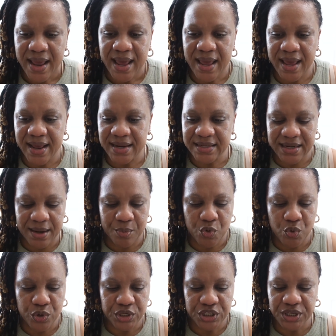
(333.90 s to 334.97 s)
and I'm
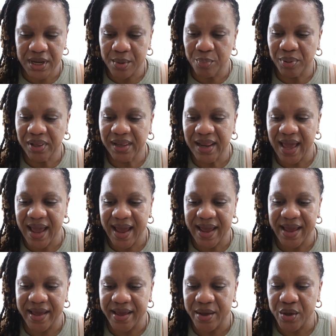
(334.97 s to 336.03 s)
going to
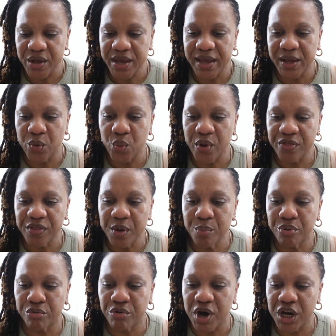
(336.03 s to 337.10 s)
apply it with a
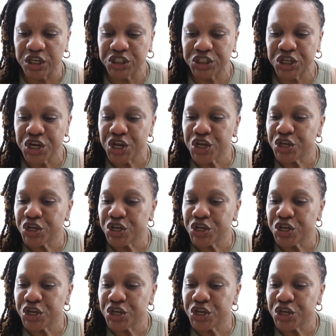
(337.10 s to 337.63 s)
brush.